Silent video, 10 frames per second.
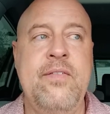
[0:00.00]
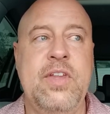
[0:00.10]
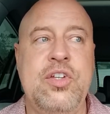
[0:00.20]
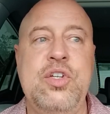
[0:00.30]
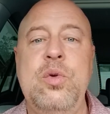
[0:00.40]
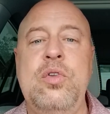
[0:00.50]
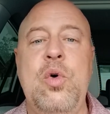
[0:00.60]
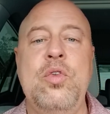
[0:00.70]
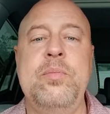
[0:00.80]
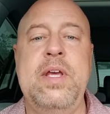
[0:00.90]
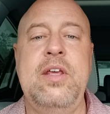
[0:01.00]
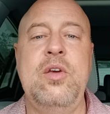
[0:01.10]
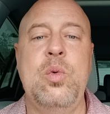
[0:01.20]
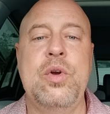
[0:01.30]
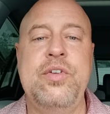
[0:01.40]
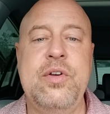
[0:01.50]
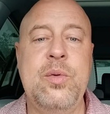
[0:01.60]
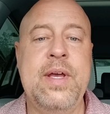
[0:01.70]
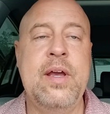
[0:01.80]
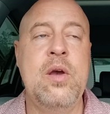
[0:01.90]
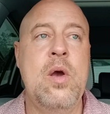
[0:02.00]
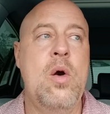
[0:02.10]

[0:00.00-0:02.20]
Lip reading: that you told me you were doing